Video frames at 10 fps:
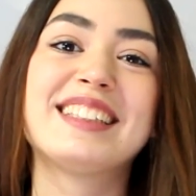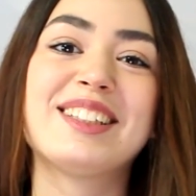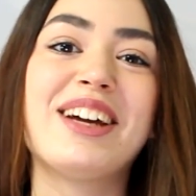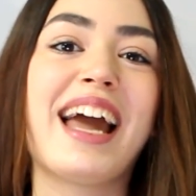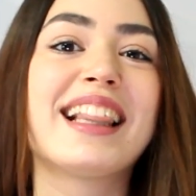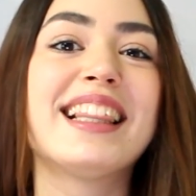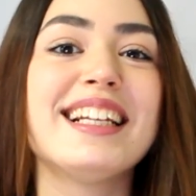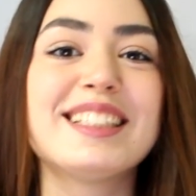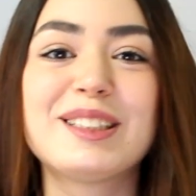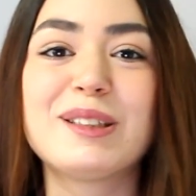So yeah,
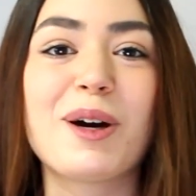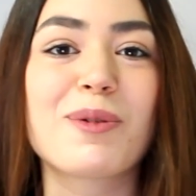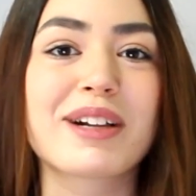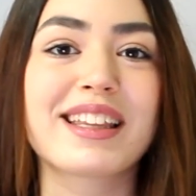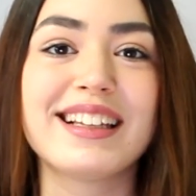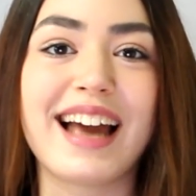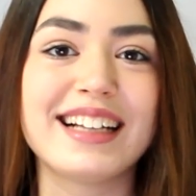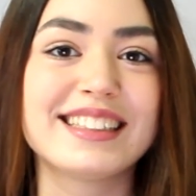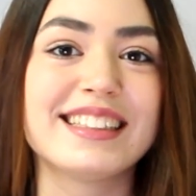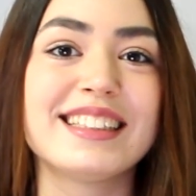these two are really
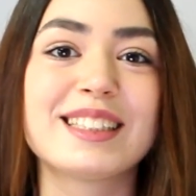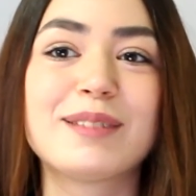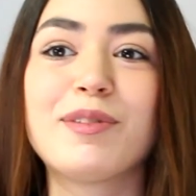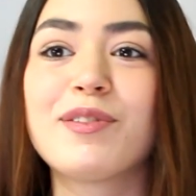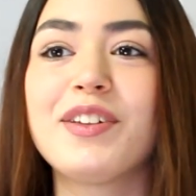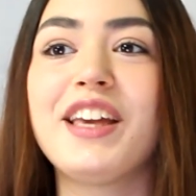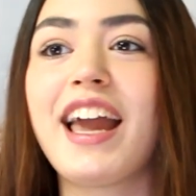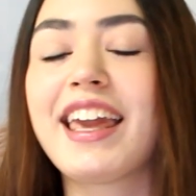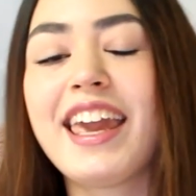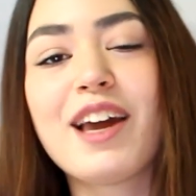nice in this movie.
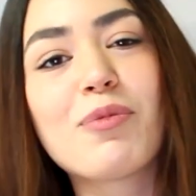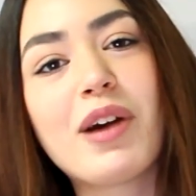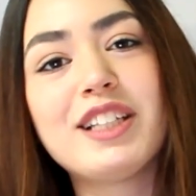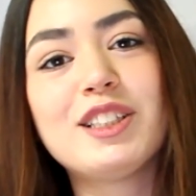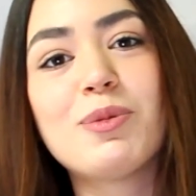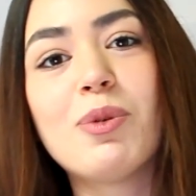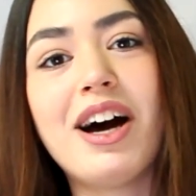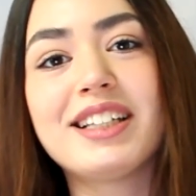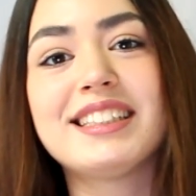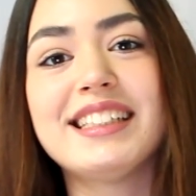I can't wait to
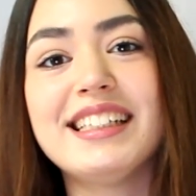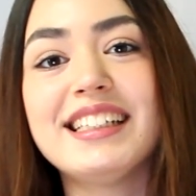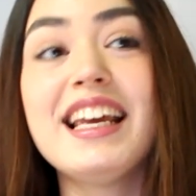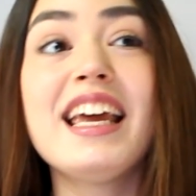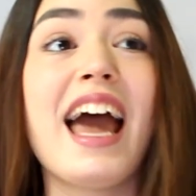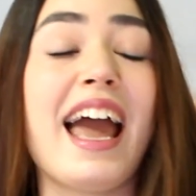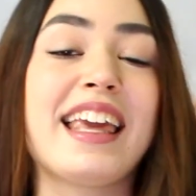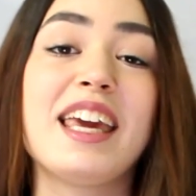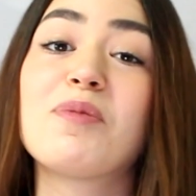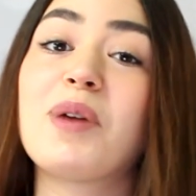watch it. I
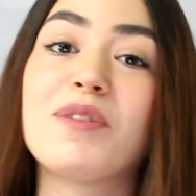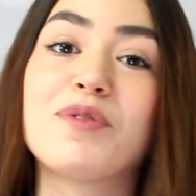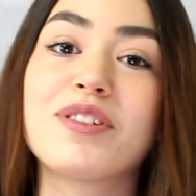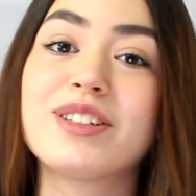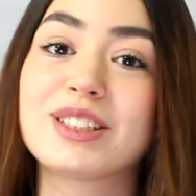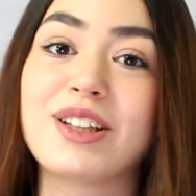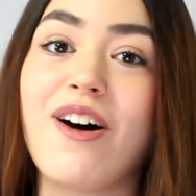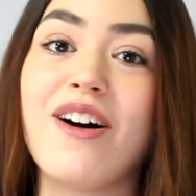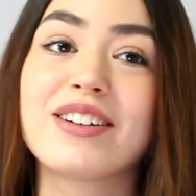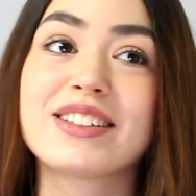can't wait for the
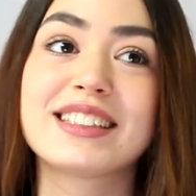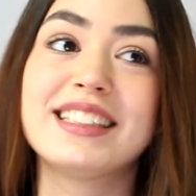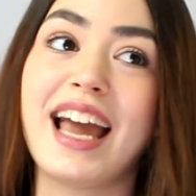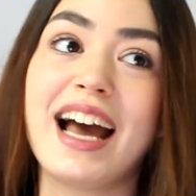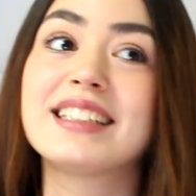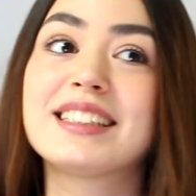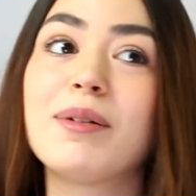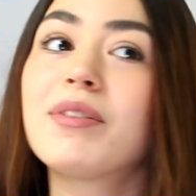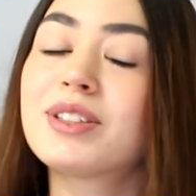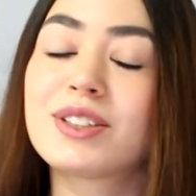songs, as
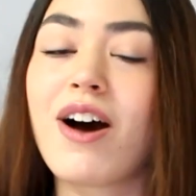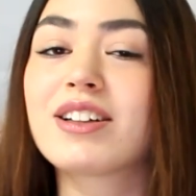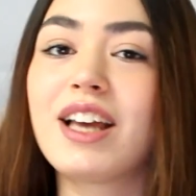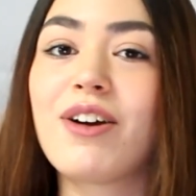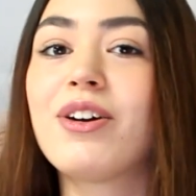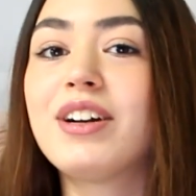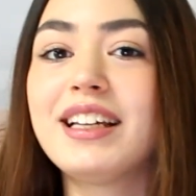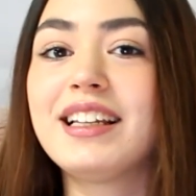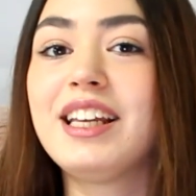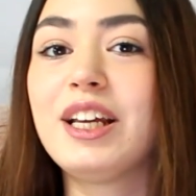some of the songs I heard
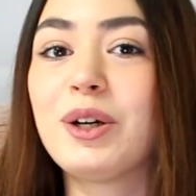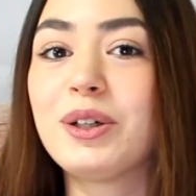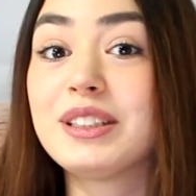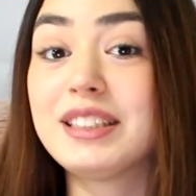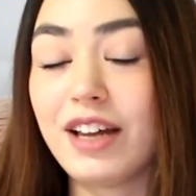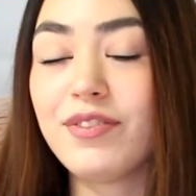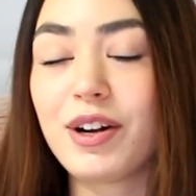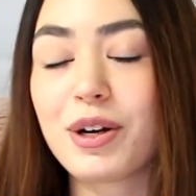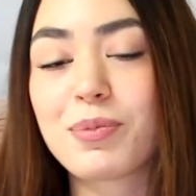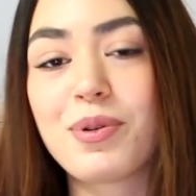in here sound
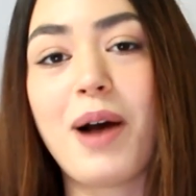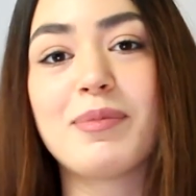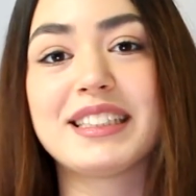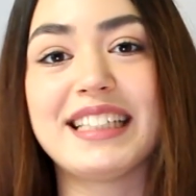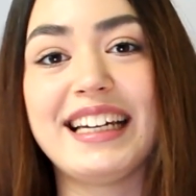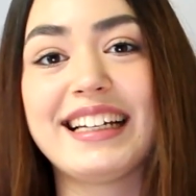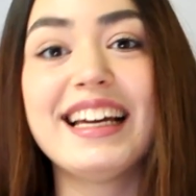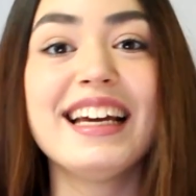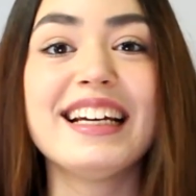very promising.